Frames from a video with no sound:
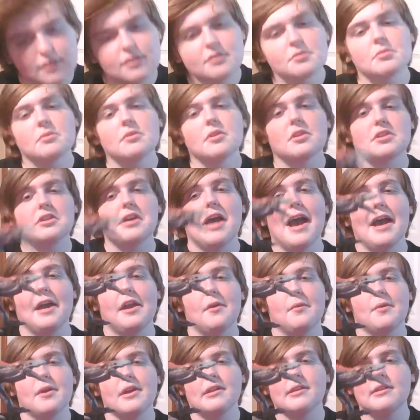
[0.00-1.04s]
this one looks
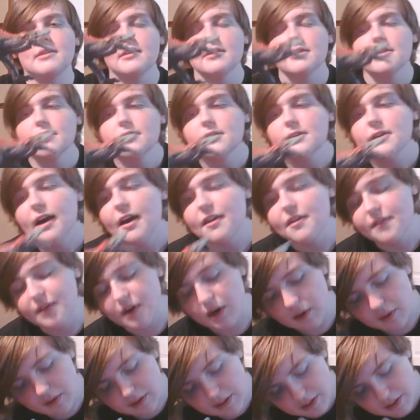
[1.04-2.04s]
accurate, at the very